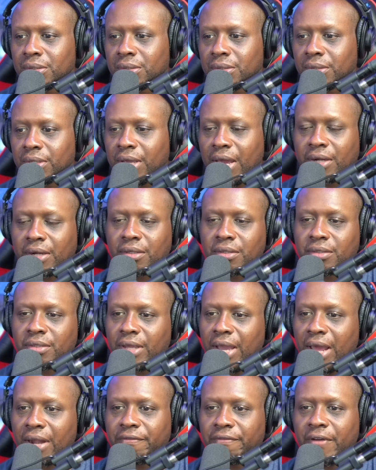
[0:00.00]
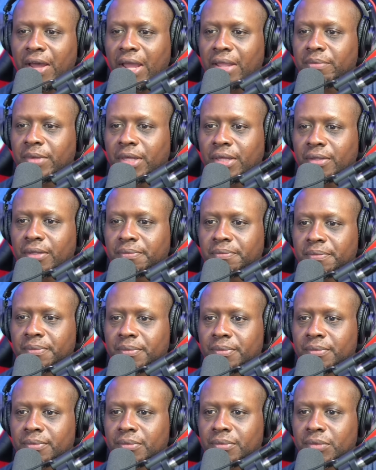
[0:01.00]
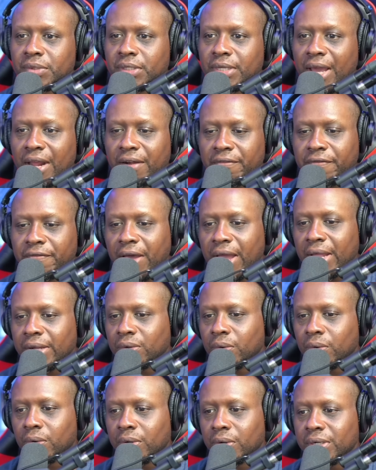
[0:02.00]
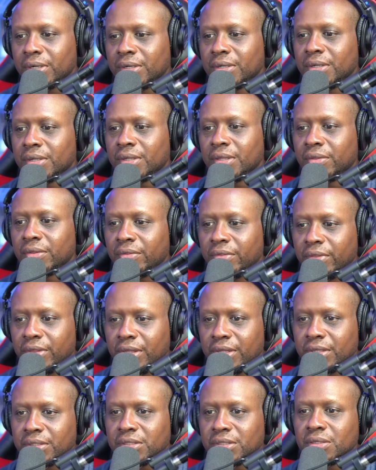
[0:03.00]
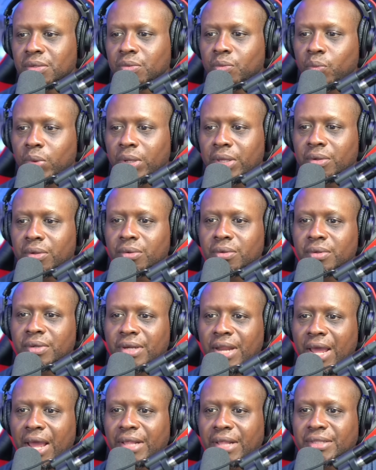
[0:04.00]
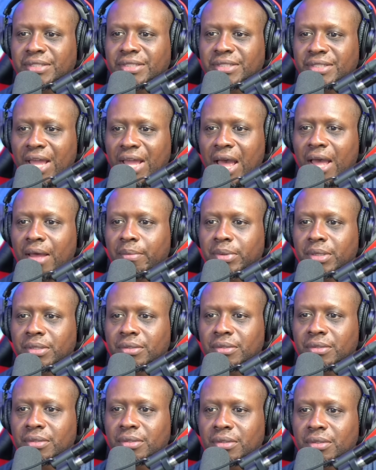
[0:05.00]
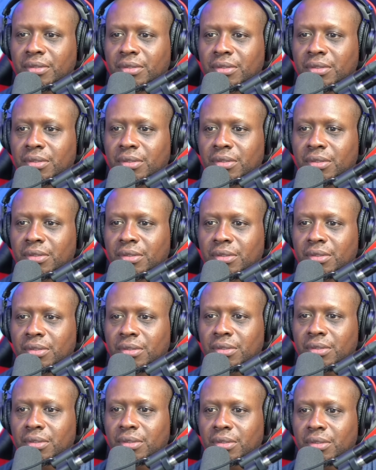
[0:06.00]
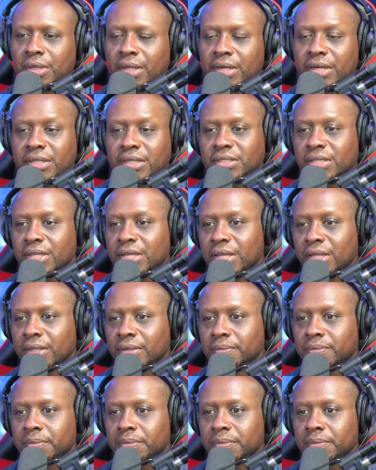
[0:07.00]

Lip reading: You gotta fight, man. You gotta fight or this will not stop. It needs to end.